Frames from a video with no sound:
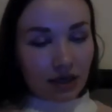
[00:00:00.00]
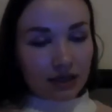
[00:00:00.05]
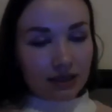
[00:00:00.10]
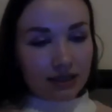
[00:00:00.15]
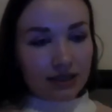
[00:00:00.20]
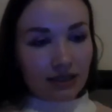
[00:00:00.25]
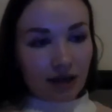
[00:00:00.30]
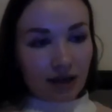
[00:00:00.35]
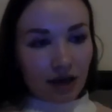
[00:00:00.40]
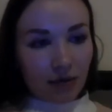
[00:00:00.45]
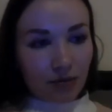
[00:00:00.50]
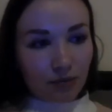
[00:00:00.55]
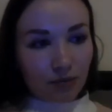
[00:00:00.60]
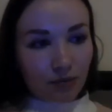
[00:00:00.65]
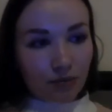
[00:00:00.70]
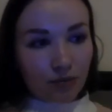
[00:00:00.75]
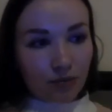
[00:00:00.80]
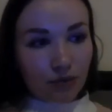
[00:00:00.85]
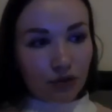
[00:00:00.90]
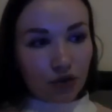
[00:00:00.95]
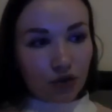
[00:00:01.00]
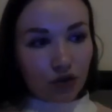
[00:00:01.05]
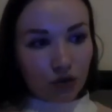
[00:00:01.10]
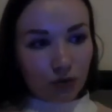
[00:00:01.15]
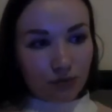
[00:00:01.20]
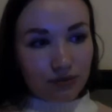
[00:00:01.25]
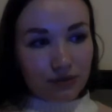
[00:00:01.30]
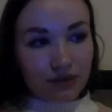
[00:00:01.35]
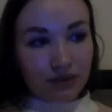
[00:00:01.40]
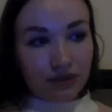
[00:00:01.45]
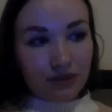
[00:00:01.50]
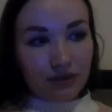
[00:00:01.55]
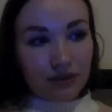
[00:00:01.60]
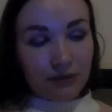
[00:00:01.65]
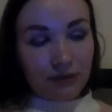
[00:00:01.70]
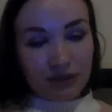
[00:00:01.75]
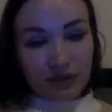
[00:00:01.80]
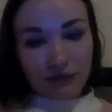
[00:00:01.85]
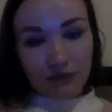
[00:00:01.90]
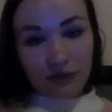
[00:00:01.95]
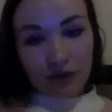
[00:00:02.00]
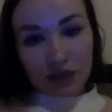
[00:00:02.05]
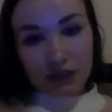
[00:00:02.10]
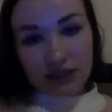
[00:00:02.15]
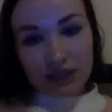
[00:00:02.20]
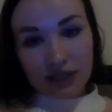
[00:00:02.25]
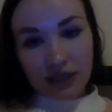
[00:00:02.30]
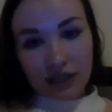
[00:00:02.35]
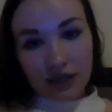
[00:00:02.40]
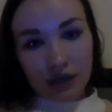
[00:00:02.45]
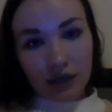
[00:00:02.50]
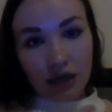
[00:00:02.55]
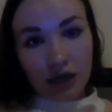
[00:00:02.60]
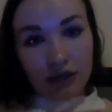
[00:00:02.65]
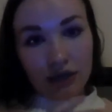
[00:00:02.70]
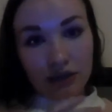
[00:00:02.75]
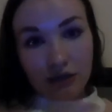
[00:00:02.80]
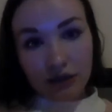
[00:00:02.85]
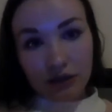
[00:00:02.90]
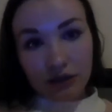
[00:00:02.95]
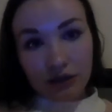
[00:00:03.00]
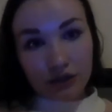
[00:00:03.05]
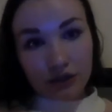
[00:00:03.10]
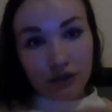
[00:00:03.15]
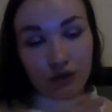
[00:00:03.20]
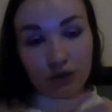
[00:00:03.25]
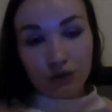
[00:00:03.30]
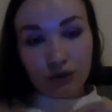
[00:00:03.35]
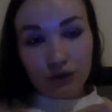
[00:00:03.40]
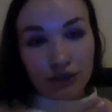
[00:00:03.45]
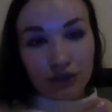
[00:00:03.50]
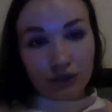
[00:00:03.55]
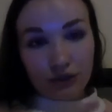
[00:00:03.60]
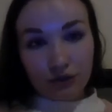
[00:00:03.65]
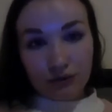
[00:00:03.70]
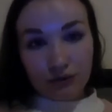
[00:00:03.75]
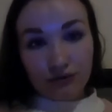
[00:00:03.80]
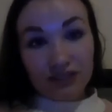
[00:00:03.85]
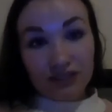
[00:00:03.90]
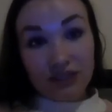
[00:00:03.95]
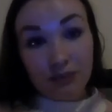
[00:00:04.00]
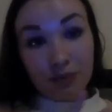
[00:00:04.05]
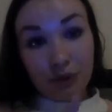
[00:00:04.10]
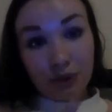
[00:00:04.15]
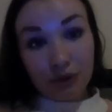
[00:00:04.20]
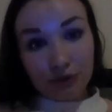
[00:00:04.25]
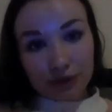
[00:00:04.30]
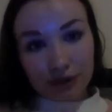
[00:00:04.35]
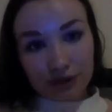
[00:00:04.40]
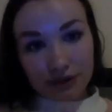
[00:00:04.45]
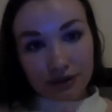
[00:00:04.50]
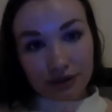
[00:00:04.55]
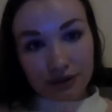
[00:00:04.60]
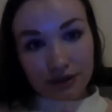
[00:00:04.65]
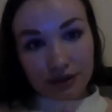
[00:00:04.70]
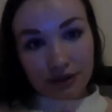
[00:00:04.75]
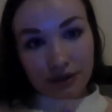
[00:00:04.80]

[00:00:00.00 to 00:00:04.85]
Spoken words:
Some jobs specifically say at least 2 years of experience.